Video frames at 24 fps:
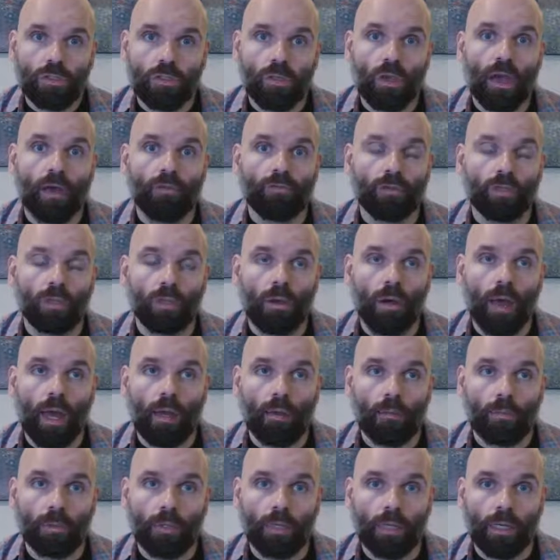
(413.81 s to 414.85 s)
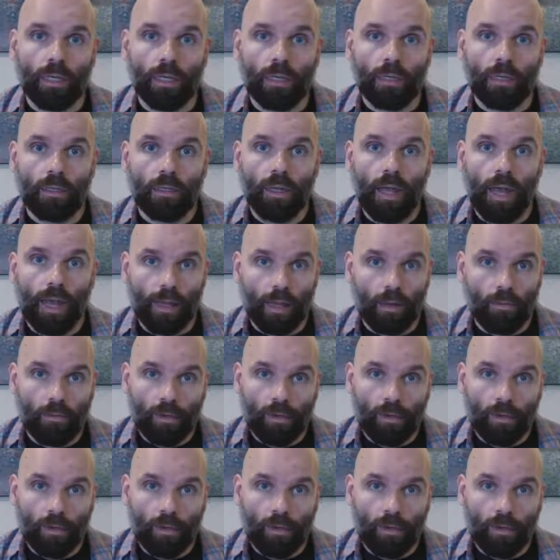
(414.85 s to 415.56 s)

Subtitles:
you have to know how to play I Got